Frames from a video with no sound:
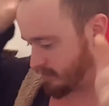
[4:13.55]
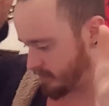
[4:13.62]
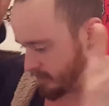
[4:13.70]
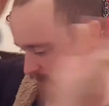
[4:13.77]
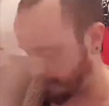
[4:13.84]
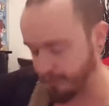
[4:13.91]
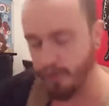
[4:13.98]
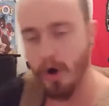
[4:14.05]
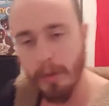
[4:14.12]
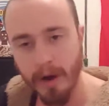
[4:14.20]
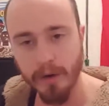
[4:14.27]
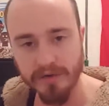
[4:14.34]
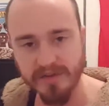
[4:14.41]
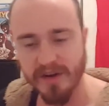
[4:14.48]

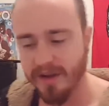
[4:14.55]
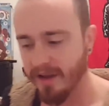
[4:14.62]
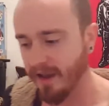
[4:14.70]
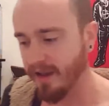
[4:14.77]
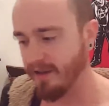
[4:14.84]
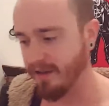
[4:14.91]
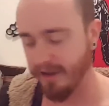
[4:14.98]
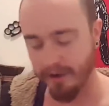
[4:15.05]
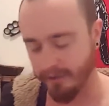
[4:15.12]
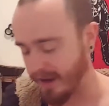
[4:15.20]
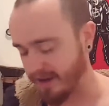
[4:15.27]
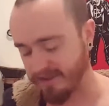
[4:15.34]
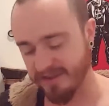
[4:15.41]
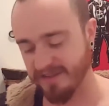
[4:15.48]
promos, and the
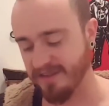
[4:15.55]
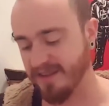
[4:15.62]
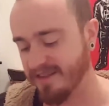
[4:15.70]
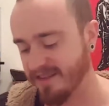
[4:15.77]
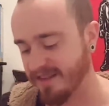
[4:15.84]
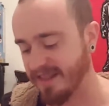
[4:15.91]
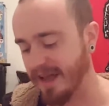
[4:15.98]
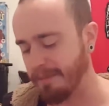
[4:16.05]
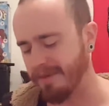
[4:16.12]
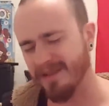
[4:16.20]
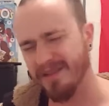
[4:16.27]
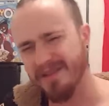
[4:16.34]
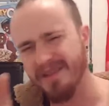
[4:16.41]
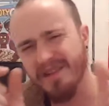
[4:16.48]
interactions and things like that,
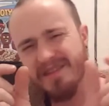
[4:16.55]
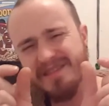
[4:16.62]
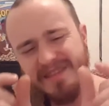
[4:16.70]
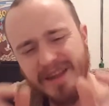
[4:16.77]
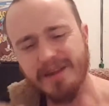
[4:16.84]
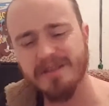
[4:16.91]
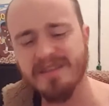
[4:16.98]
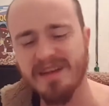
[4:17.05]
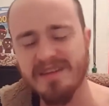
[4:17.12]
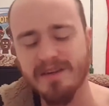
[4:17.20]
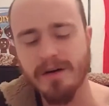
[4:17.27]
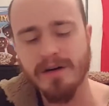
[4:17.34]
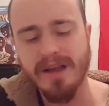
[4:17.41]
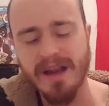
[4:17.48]
but the little
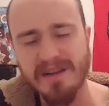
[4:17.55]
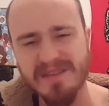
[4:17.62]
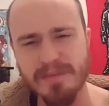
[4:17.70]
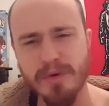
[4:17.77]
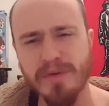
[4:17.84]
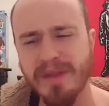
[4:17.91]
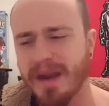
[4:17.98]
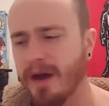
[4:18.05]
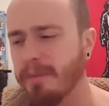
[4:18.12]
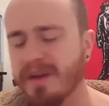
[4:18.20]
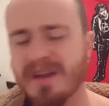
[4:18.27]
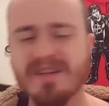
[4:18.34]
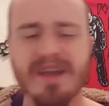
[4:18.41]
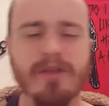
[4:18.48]
subtleties all kind of smooth it out
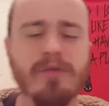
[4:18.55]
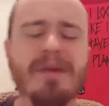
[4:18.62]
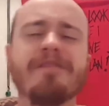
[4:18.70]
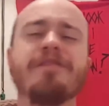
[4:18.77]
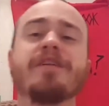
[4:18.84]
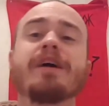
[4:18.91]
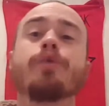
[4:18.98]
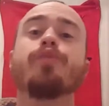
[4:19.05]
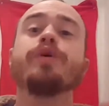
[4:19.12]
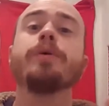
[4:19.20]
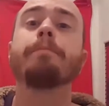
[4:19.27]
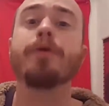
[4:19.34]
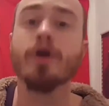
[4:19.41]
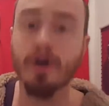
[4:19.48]
and bring it together and make it feel like a
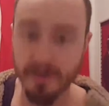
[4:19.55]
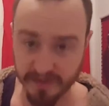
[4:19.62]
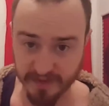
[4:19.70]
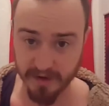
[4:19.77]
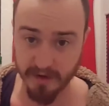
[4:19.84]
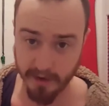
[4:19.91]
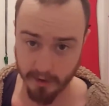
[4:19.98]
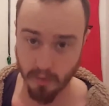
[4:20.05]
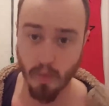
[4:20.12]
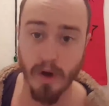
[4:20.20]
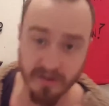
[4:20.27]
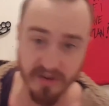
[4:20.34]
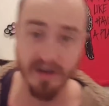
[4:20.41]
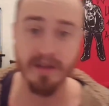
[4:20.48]
real person that you're
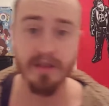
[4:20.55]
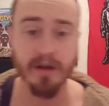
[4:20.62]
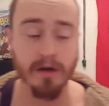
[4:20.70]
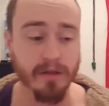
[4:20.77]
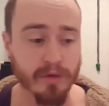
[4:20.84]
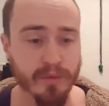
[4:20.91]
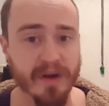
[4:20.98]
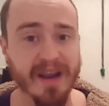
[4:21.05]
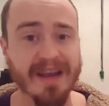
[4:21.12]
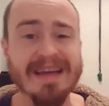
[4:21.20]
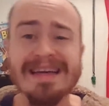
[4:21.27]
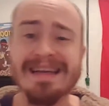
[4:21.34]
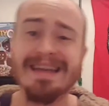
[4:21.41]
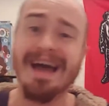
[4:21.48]
watching in there in the
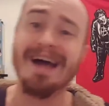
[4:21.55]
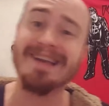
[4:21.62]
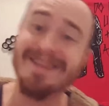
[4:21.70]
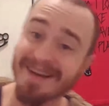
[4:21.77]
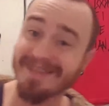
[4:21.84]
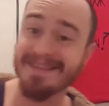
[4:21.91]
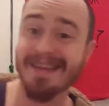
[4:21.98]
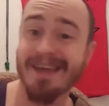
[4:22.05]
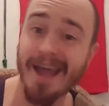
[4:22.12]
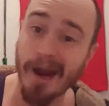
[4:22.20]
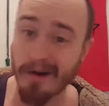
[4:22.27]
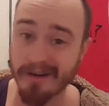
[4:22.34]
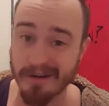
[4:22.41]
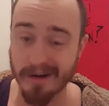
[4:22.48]
ring, not just the
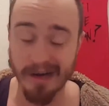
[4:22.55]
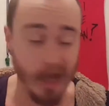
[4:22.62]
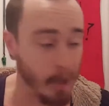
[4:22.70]
character.